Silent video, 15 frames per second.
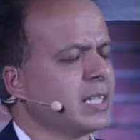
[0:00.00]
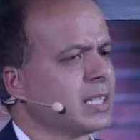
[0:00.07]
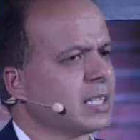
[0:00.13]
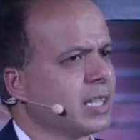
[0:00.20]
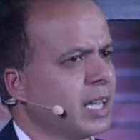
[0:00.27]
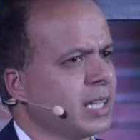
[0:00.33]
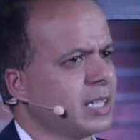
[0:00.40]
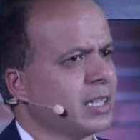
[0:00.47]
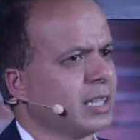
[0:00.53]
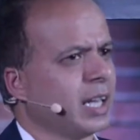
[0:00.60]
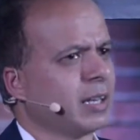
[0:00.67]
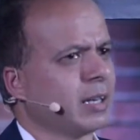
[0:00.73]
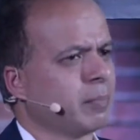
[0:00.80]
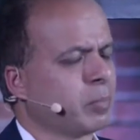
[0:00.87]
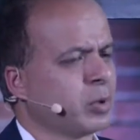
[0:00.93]
society
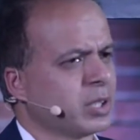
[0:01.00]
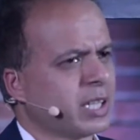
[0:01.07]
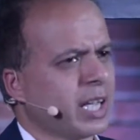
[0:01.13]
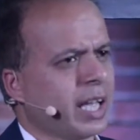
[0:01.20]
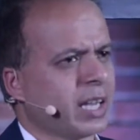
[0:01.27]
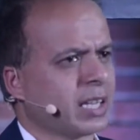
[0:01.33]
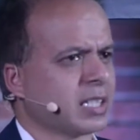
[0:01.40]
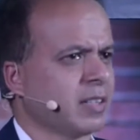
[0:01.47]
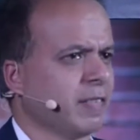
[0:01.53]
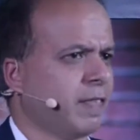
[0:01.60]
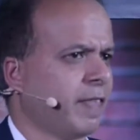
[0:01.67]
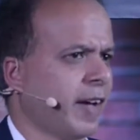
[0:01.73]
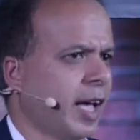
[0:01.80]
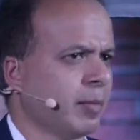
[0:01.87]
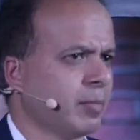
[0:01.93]
that protects the
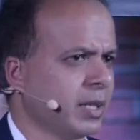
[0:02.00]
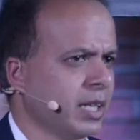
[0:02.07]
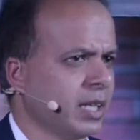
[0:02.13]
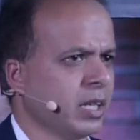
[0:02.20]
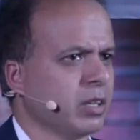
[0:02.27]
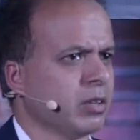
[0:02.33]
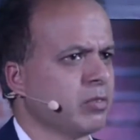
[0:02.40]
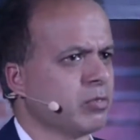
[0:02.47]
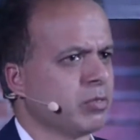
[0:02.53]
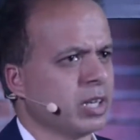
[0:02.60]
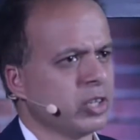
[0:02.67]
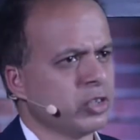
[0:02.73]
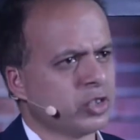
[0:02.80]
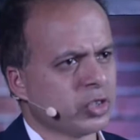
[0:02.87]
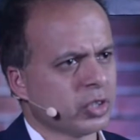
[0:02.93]
family,
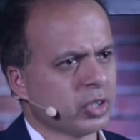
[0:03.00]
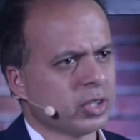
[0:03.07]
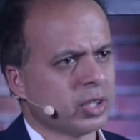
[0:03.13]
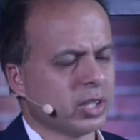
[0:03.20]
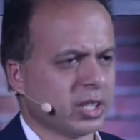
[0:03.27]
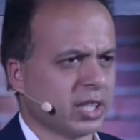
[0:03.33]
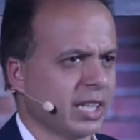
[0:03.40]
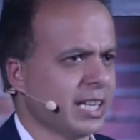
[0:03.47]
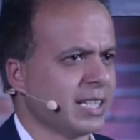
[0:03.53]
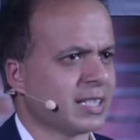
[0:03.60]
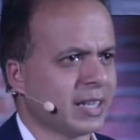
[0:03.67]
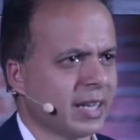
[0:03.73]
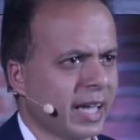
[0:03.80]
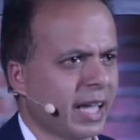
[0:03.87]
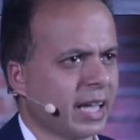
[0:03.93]
religion, the
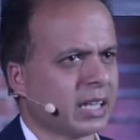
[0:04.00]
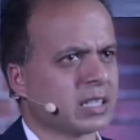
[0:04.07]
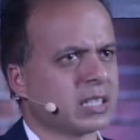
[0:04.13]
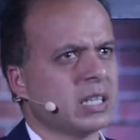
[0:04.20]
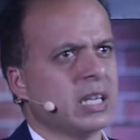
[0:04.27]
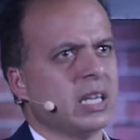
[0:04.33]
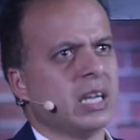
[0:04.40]
intellect,